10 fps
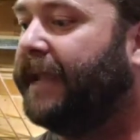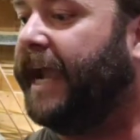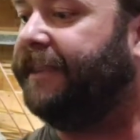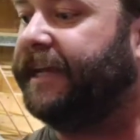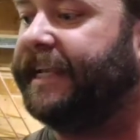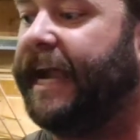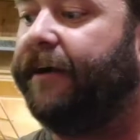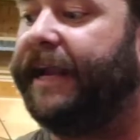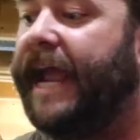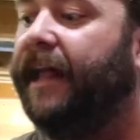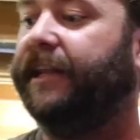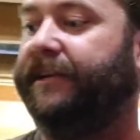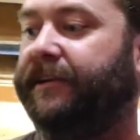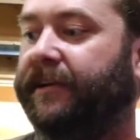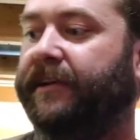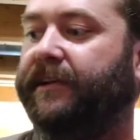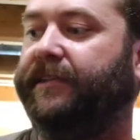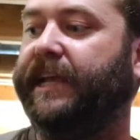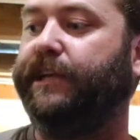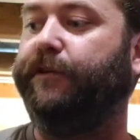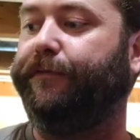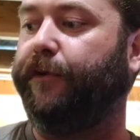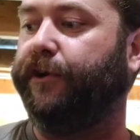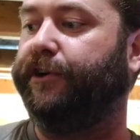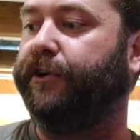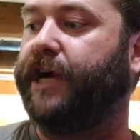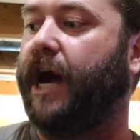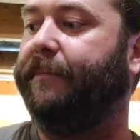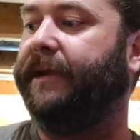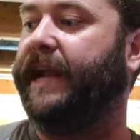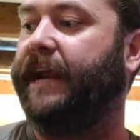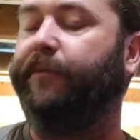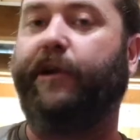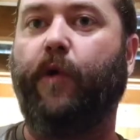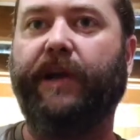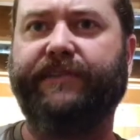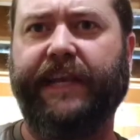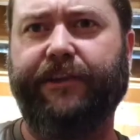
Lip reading: And then Gary Allen, thank you for your comment and request.